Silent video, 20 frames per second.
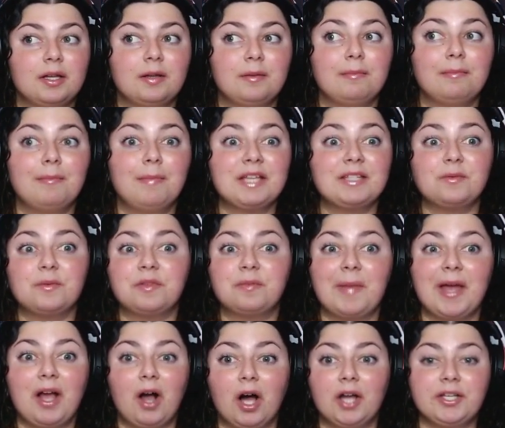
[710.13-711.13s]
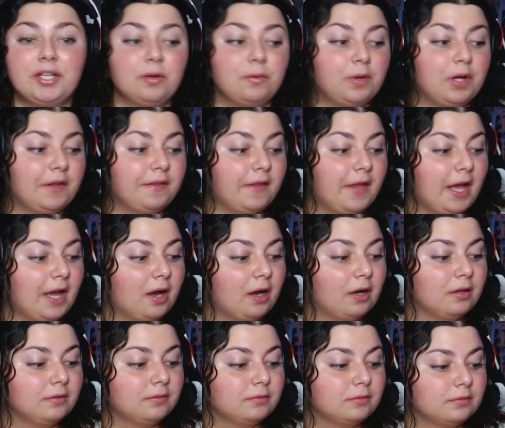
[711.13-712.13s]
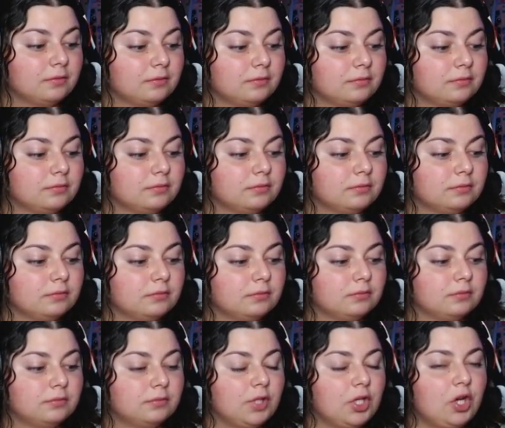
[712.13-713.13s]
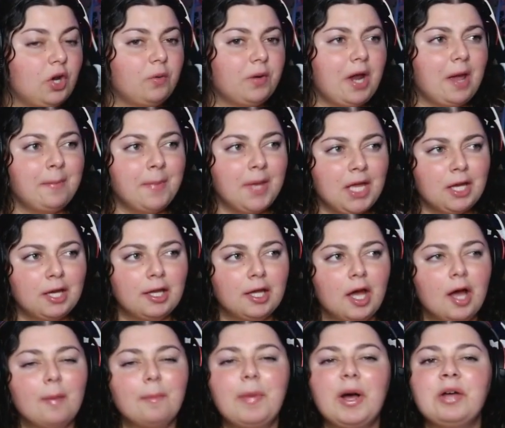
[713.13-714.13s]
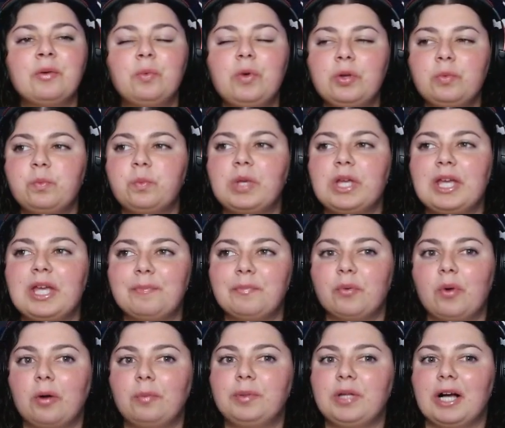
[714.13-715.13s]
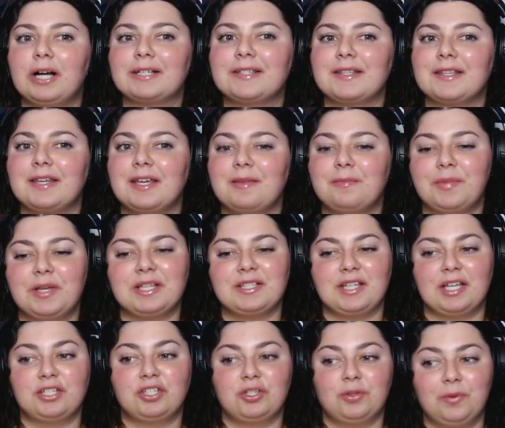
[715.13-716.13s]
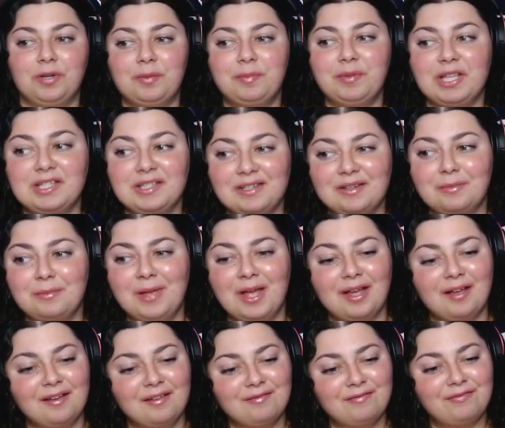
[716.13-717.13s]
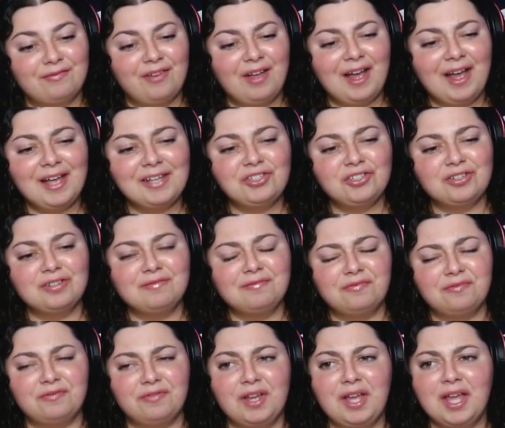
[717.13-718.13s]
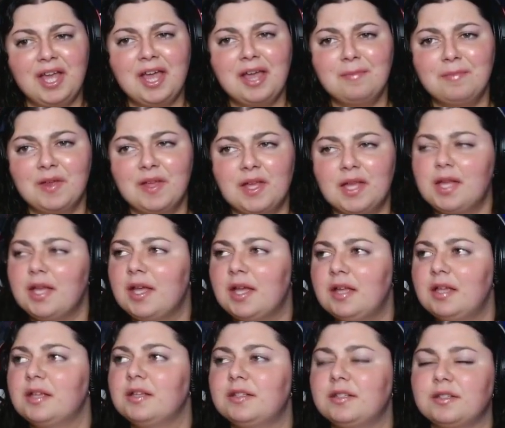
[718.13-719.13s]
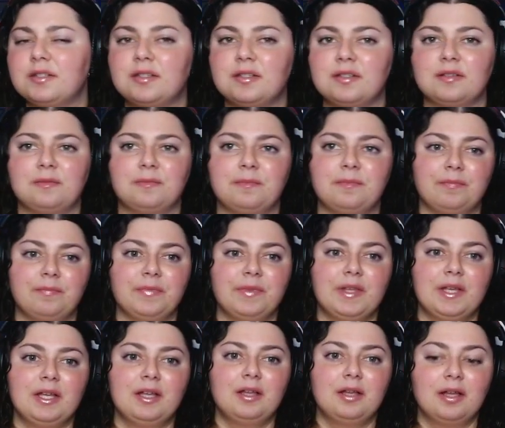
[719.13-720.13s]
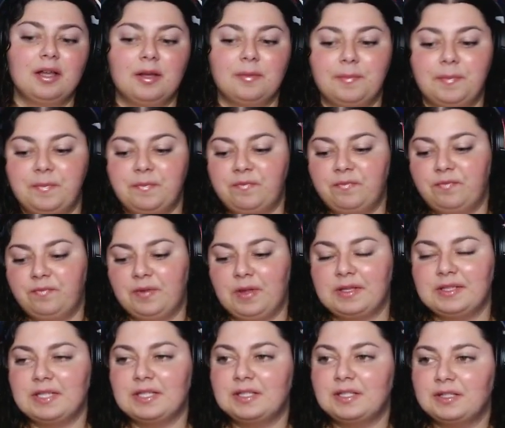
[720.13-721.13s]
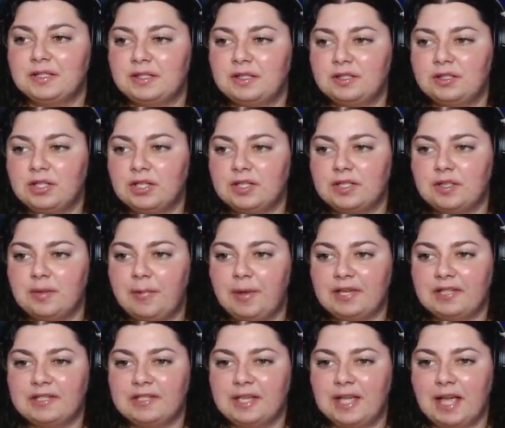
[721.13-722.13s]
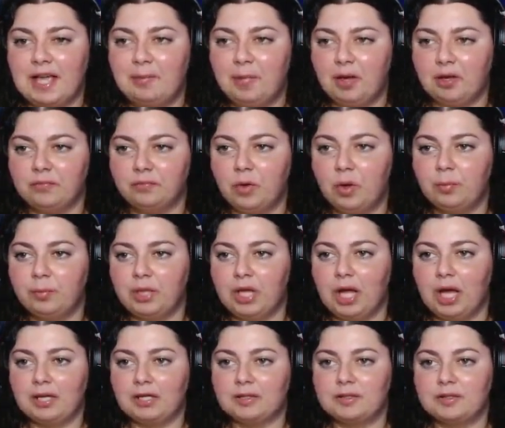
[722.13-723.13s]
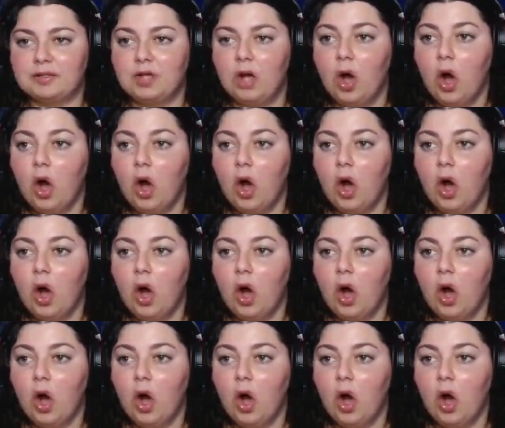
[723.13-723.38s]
mess with my audio on there. You know what I mean? But we'll keep Roblox in it because I do want to play some Fashion Famous. Because it's just the best game on Roblox.